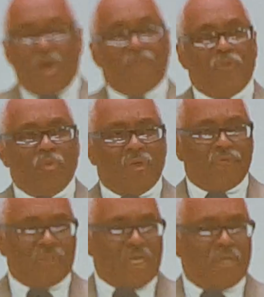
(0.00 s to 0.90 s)
our view
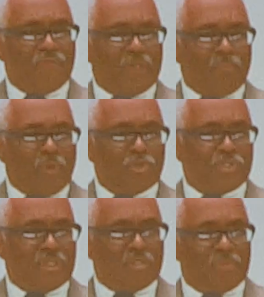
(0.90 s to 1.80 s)
of love and
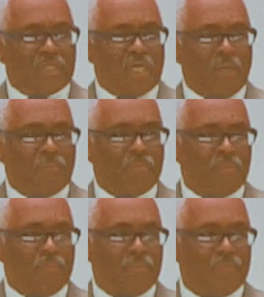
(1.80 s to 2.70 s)
mercy to
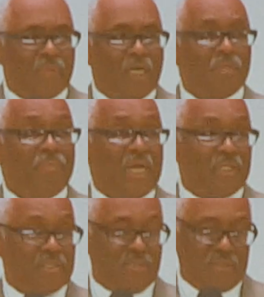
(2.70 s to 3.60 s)
become
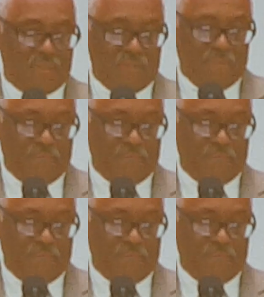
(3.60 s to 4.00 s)
unbalanced.